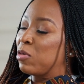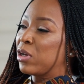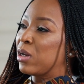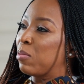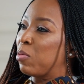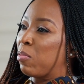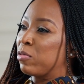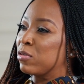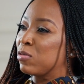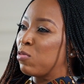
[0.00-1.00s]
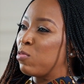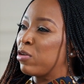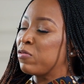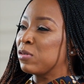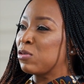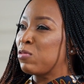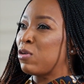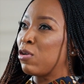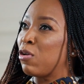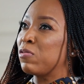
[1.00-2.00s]
looking at purpose, a lot
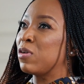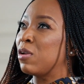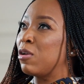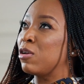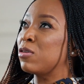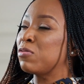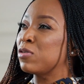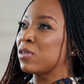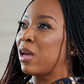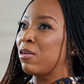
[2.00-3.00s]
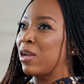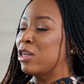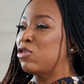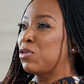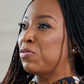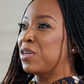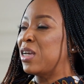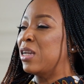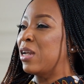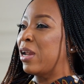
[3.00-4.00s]
of us kind of like drift
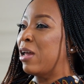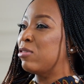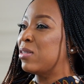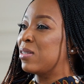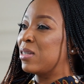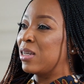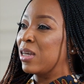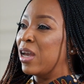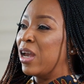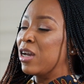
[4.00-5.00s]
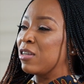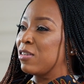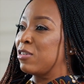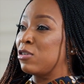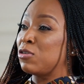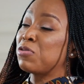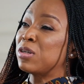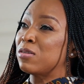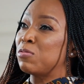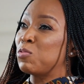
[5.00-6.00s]
in and out, isn't it? Because there's a
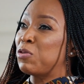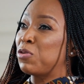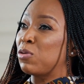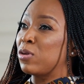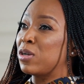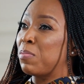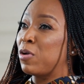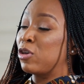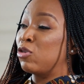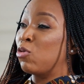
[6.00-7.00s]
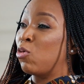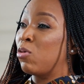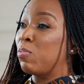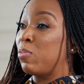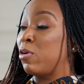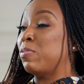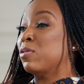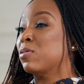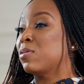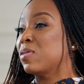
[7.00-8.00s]
difference if you're talking about your
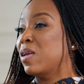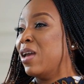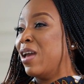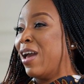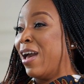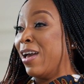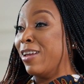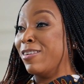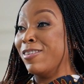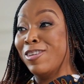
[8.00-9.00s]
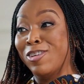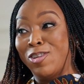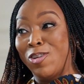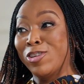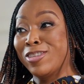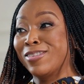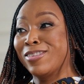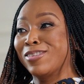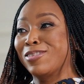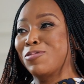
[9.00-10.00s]
purpose and
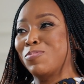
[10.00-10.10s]
God's